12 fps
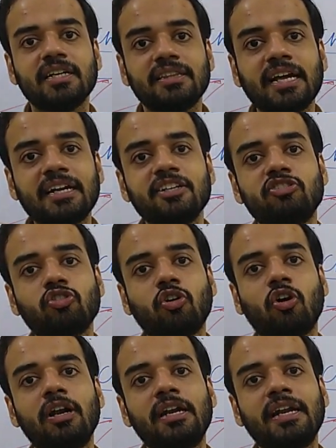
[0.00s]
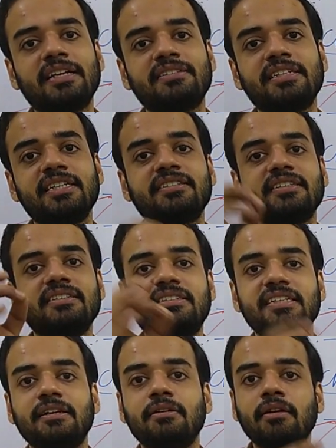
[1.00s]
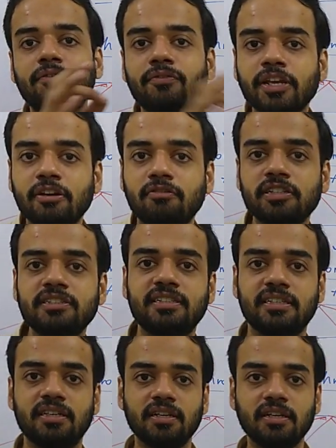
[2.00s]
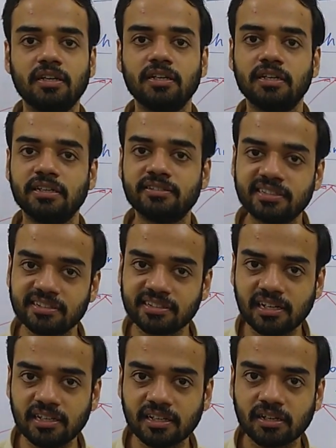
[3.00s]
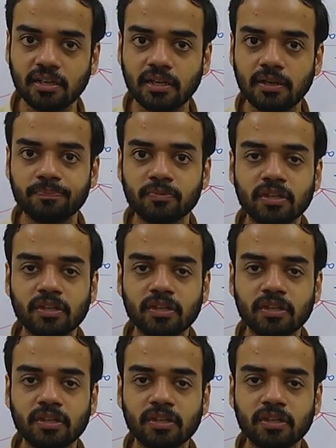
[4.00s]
That is called as its gene frequency. Is this clear?